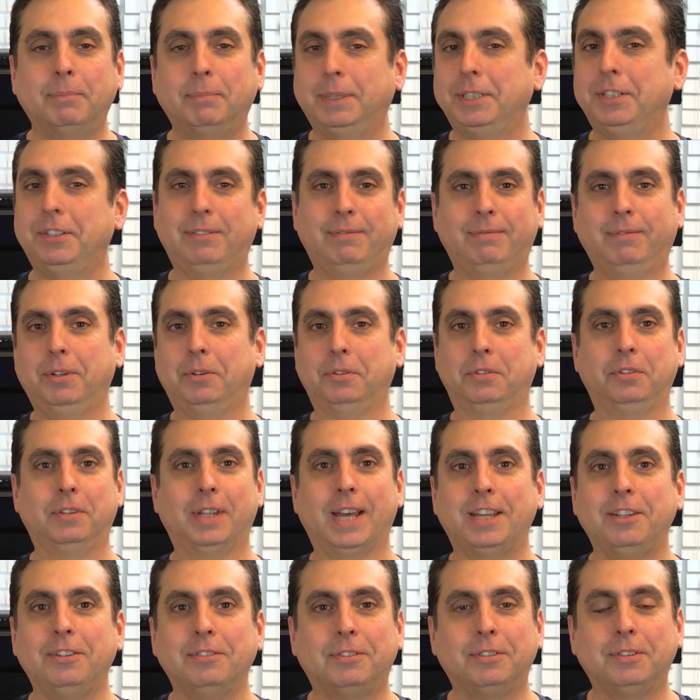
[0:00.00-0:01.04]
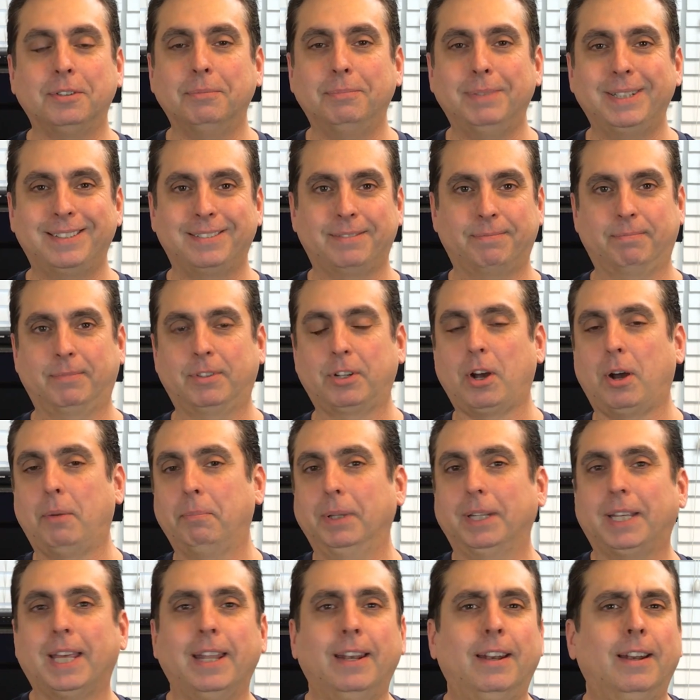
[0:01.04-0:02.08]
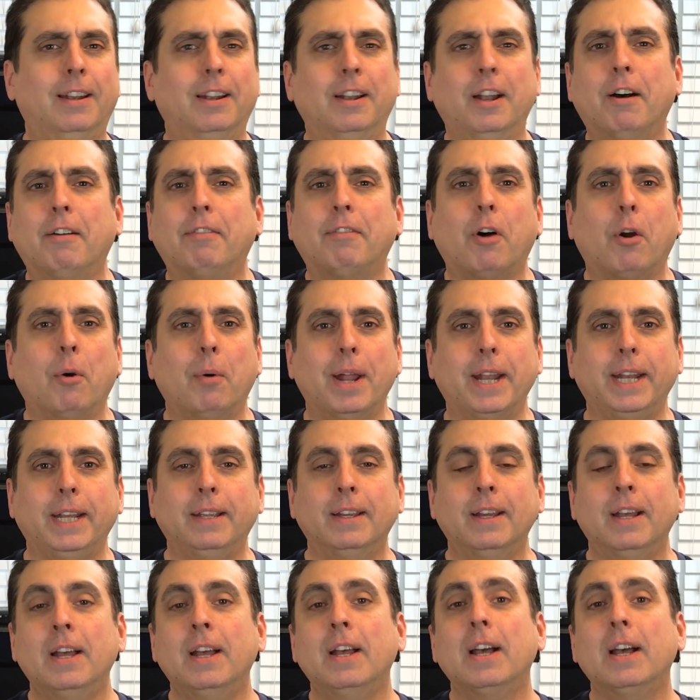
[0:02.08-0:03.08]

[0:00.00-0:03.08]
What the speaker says: Please don't do that, YouTube. It's complicated enough already.